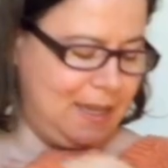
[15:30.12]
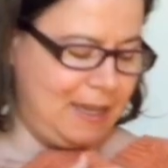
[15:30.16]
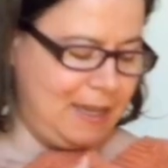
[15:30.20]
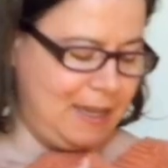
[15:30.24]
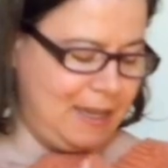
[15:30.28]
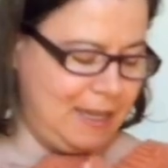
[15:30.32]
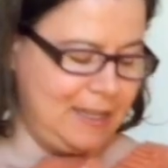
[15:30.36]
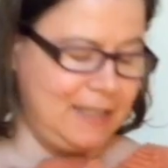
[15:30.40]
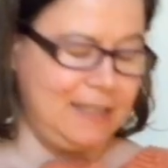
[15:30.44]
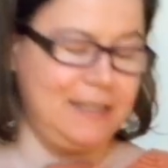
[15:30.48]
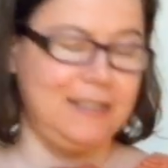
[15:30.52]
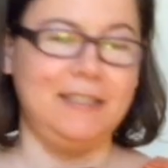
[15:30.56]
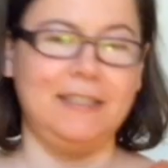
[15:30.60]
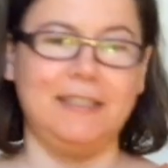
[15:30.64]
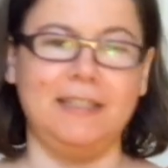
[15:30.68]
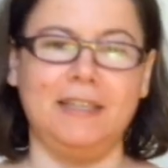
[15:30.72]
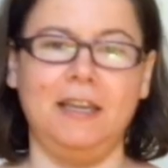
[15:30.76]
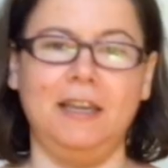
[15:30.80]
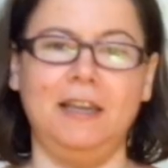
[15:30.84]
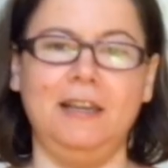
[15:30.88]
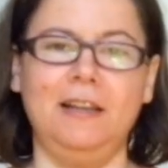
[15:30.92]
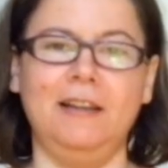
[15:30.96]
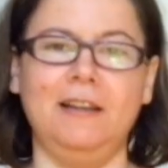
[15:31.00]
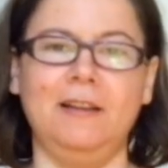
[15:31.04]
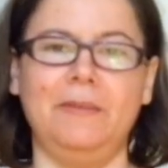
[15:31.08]

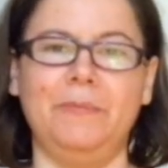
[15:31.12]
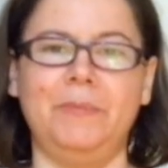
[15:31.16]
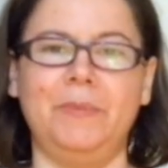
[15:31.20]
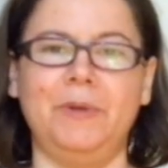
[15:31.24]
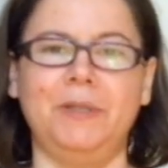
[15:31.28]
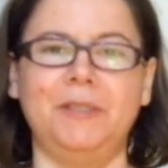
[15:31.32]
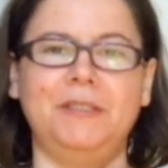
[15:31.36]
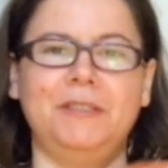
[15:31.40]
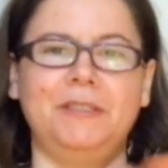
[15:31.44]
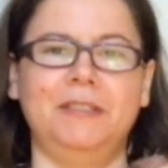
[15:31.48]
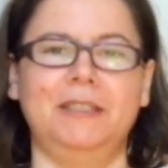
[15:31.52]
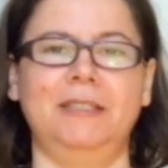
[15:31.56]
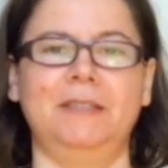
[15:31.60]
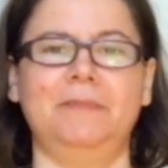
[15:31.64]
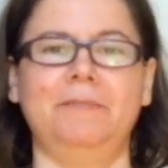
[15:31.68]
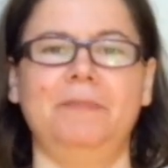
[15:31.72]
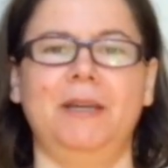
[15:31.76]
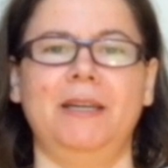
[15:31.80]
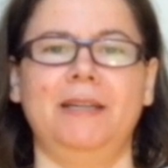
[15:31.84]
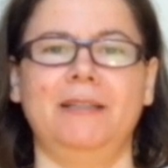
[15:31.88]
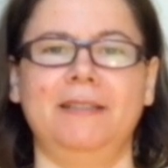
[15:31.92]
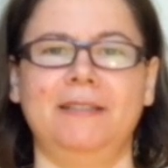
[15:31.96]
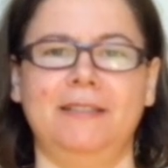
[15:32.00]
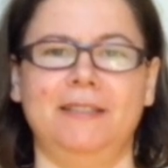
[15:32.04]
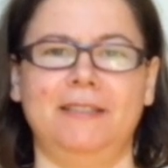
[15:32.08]
detail, but it
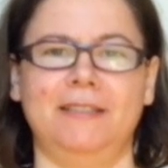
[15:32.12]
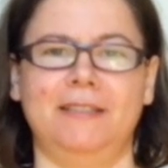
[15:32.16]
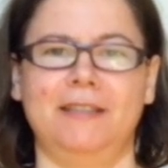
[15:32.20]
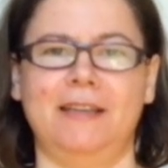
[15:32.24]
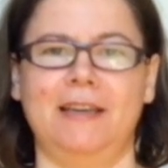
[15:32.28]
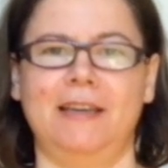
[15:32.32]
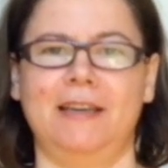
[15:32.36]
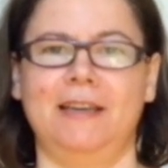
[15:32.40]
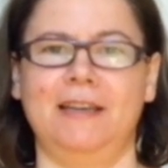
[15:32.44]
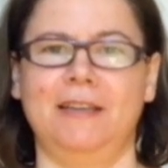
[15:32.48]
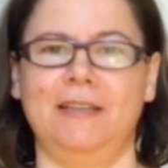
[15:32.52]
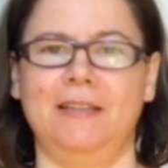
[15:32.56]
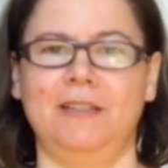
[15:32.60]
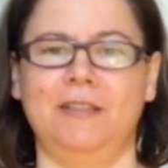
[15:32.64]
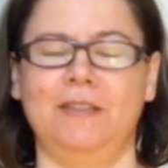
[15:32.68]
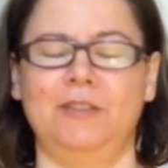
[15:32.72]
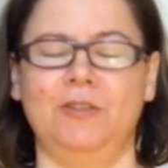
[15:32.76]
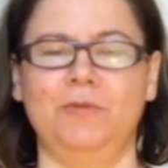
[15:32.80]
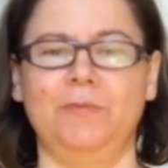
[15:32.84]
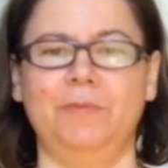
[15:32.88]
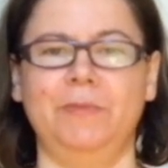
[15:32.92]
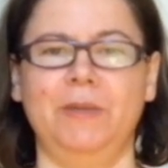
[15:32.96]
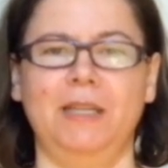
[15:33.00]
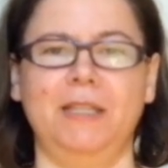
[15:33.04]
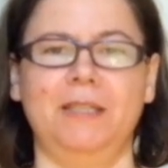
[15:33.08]
makes,
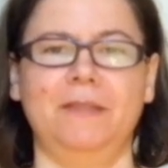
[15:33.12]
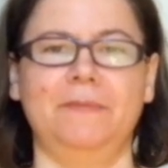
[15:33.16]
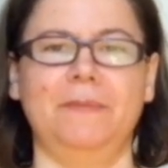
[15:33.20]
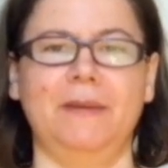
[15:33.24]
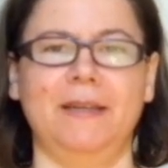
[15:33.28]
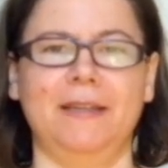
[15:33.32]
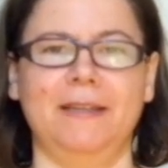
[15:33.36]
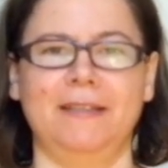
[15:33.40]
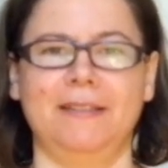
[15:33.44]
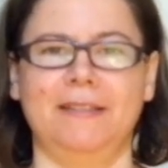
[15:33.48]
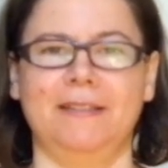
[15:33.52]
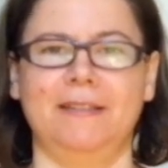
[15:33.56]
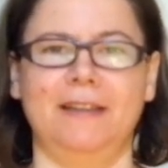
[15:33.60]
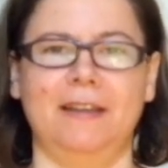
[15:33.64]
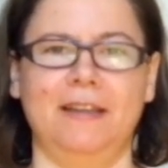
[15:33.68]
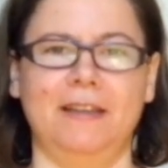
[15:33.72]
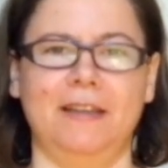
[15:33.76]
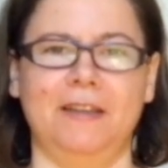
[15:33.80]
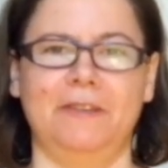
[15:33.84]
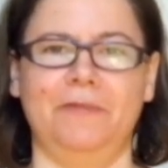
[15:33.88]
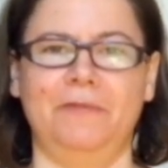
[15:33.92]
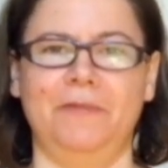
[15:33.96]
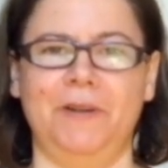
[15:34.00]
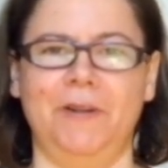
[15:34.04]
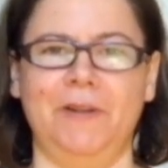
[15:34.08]
to me, it makes
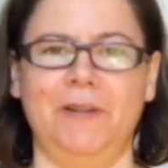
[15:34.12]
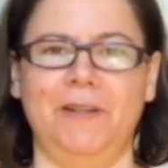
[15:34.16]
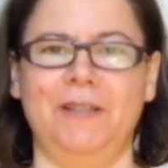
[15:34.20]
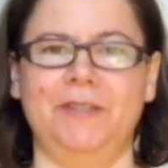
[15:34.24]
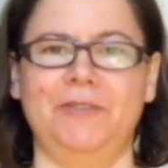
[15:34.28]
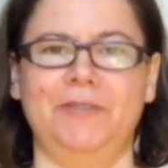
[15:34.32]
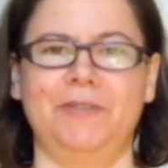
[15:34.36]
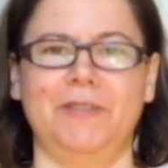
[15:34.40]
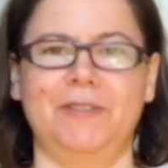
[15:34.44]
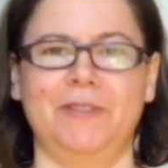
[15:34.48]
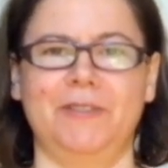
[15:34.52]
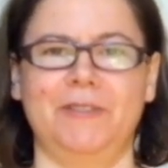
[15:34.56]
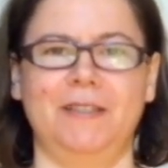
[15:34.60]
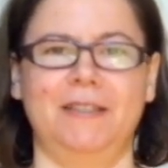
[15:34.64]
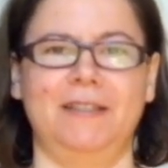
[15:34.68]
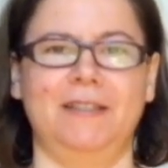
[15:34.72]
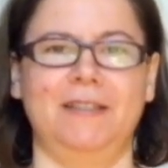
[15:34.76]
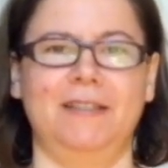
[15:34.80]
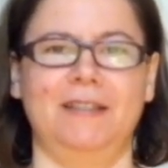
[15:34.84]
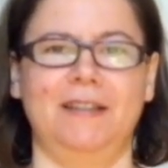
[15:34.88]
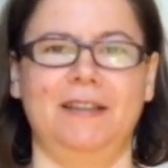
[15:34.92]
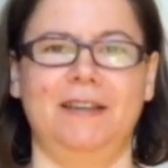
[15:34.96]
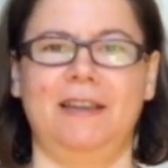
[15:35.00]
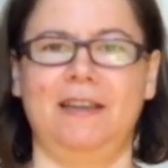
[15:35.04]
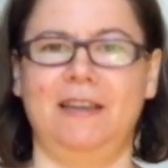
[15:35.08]
like a very
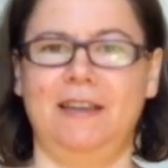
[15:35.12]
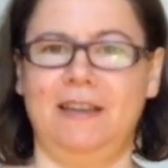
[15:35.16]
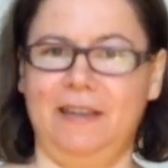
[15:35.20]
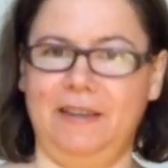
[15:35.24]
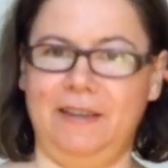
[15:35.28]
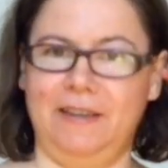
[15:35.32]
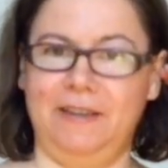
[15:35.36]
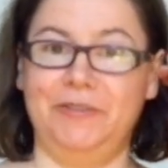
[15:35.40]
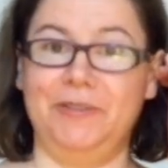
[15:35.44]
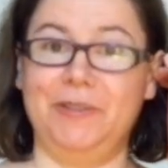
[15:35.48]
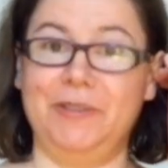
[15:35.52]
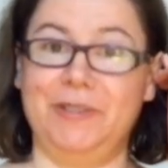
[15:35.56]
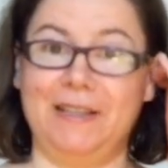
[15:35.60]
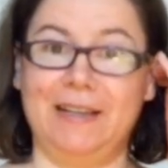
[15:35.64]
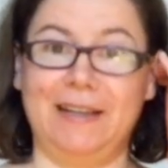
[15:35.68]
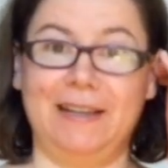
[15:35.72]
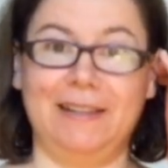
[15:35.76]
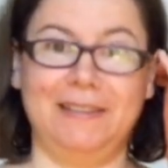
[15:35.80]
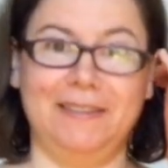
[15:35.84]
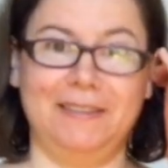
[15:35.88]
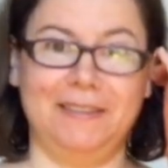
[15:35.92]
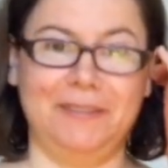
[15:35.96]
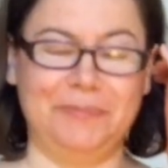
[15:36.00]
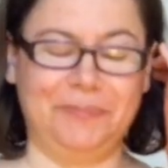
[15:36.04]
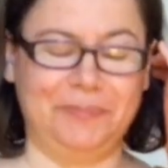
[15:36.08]
interesting
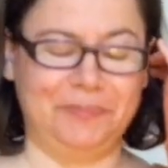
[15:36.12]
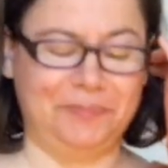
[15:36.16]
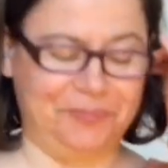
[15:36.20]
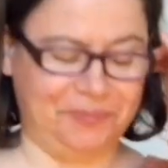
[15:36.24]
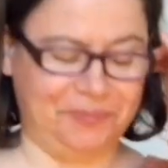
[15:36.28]
result.